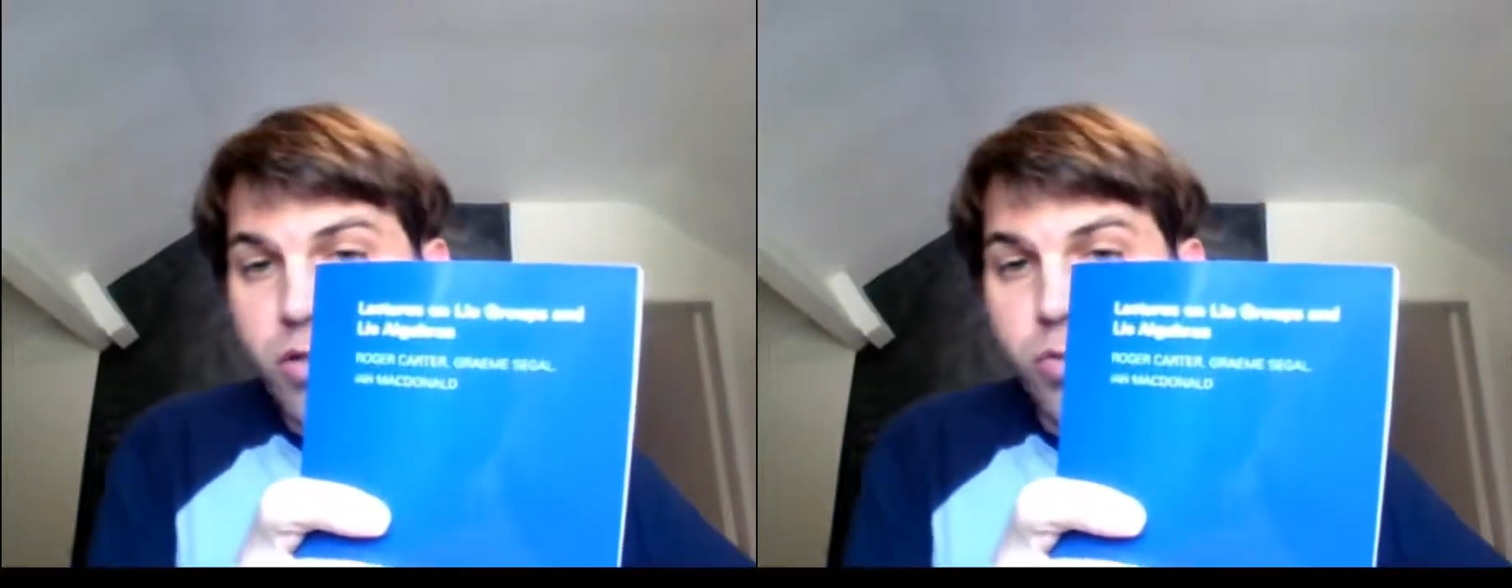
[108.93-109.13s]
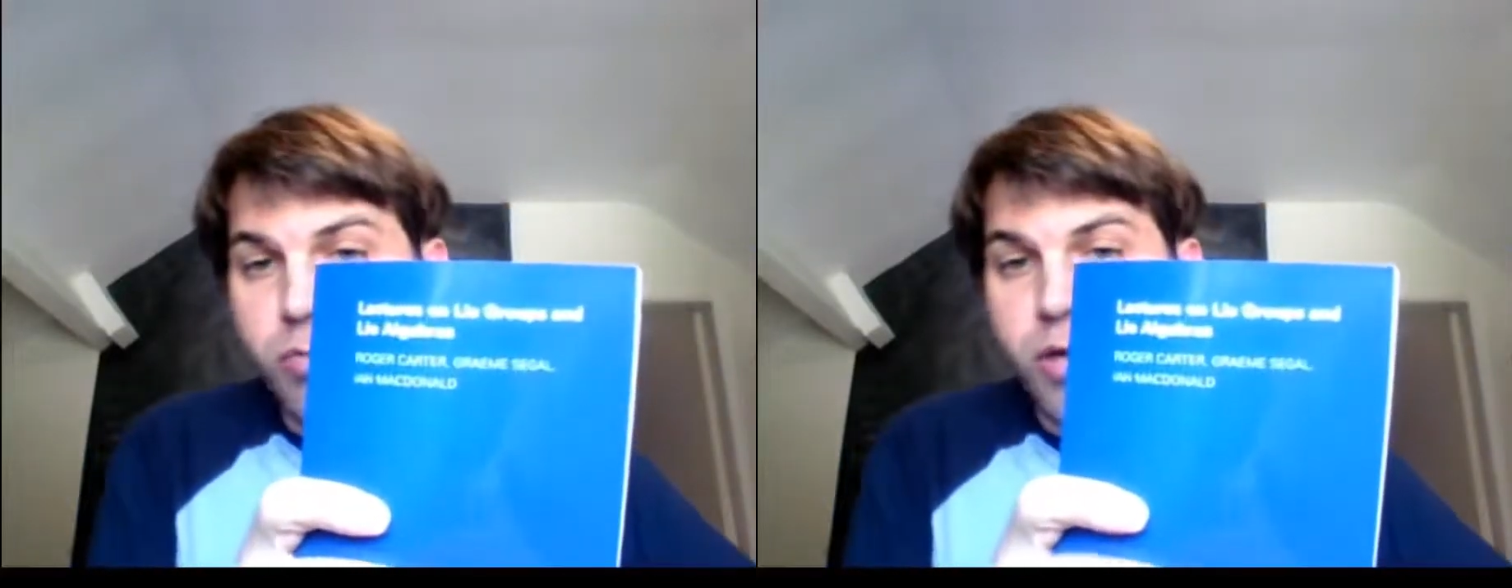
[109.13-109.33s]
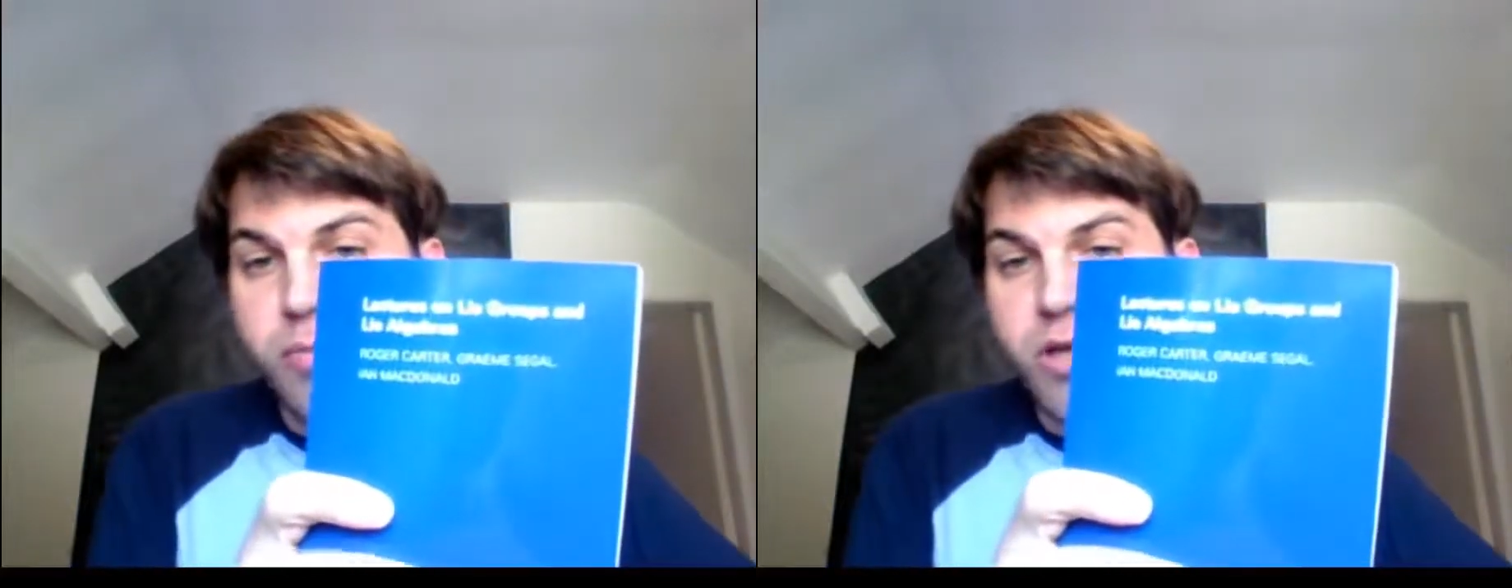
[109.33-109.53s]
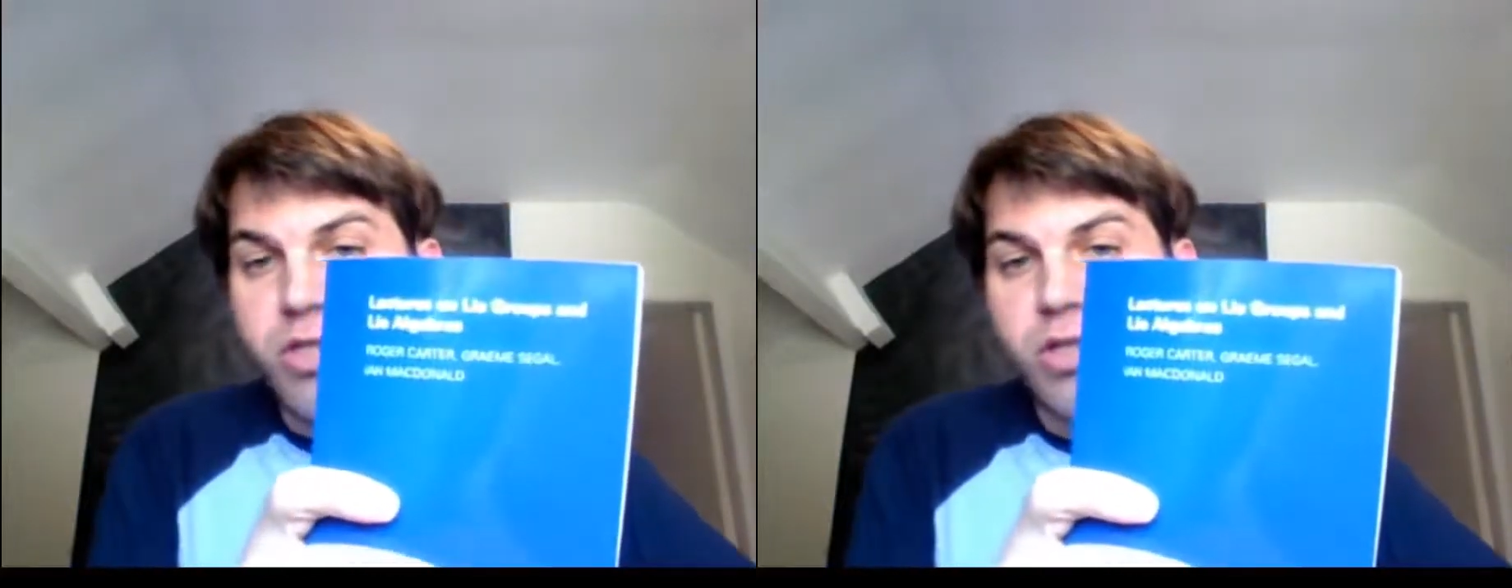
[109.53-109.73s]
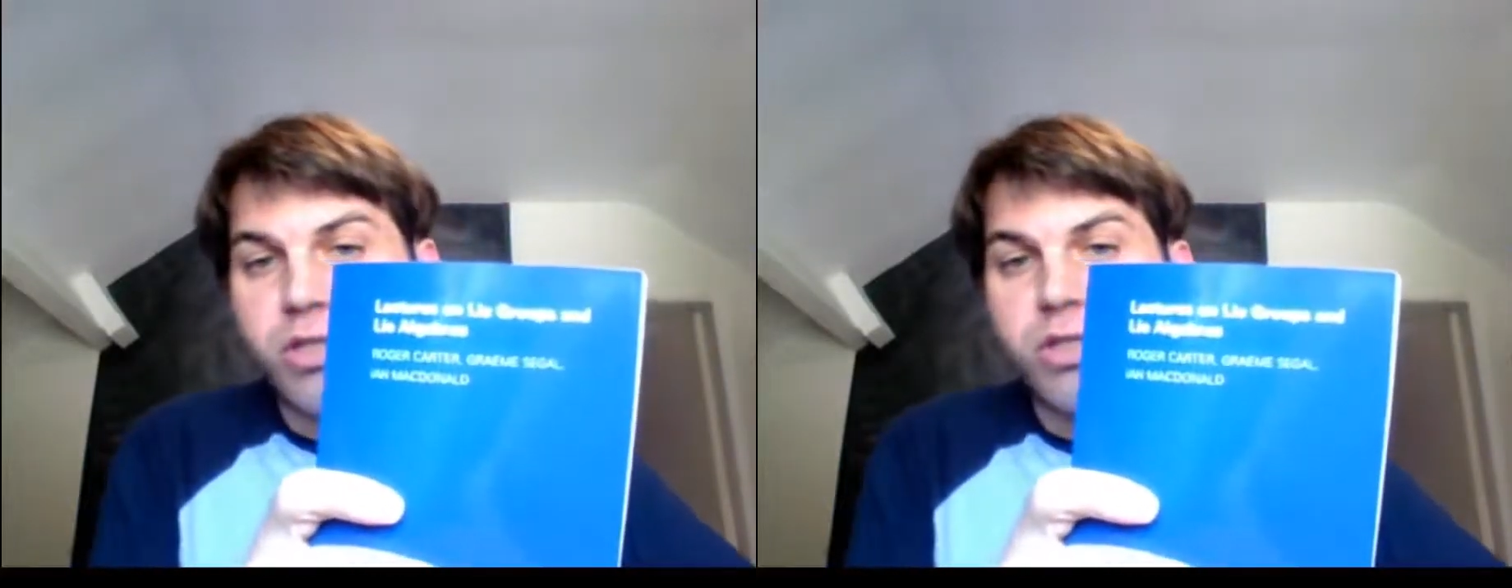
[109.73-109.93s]
and one by
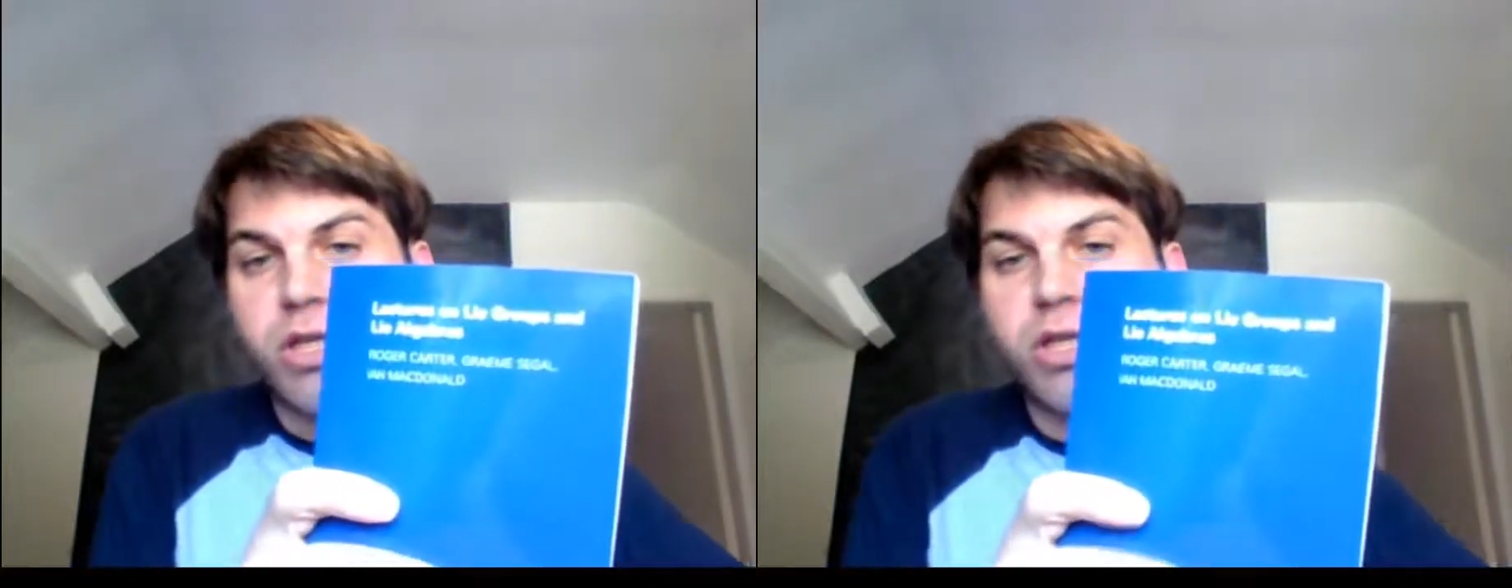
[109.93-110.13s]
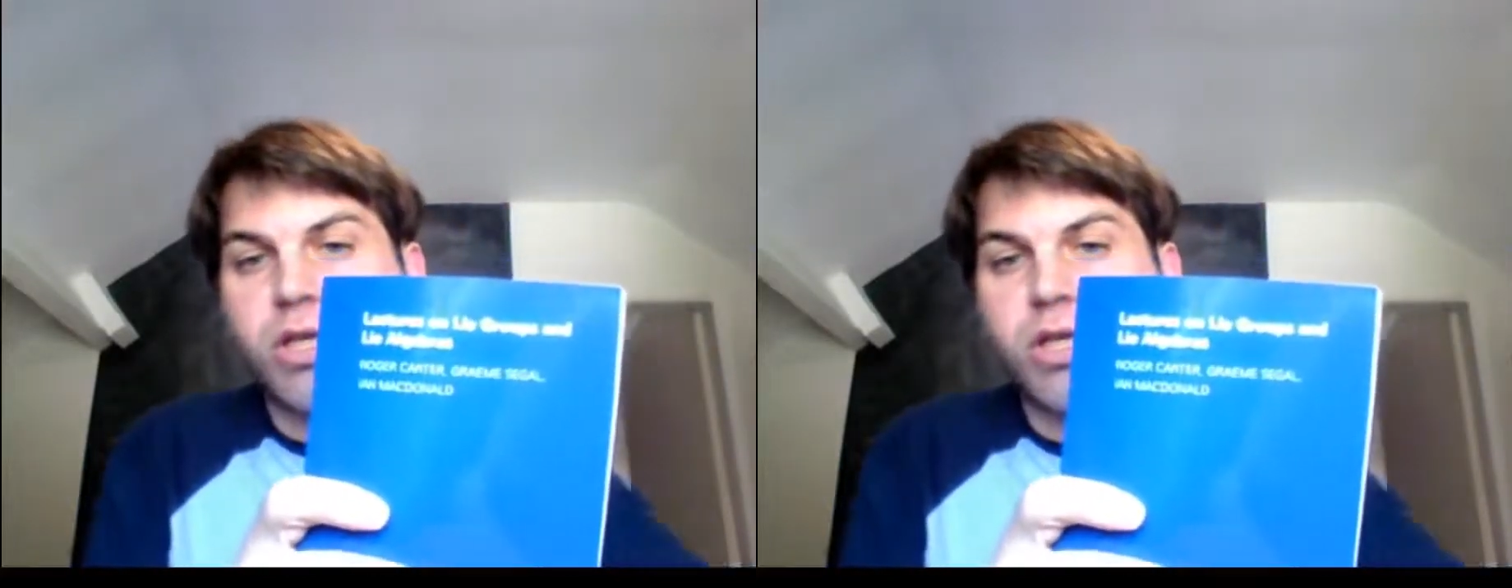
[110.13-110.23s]
MacDonald.